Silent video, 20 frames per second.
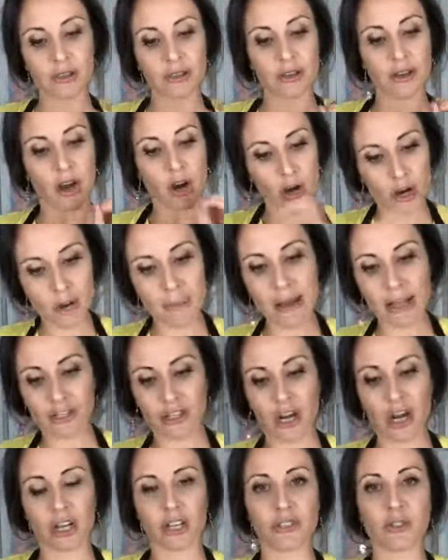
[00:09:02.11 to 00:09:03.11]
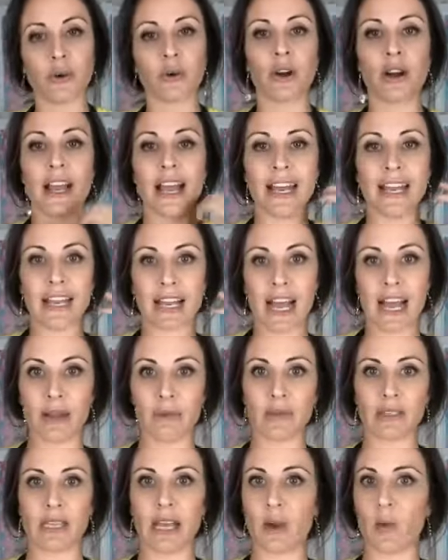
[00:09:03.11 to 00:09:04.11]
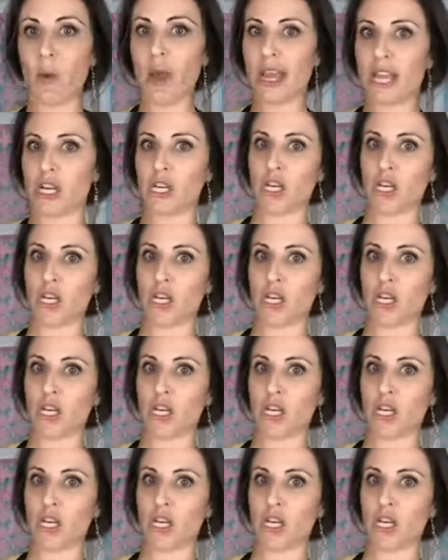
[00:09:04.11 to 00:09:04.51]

heard about Choc Couture, and it kind of was like, wait,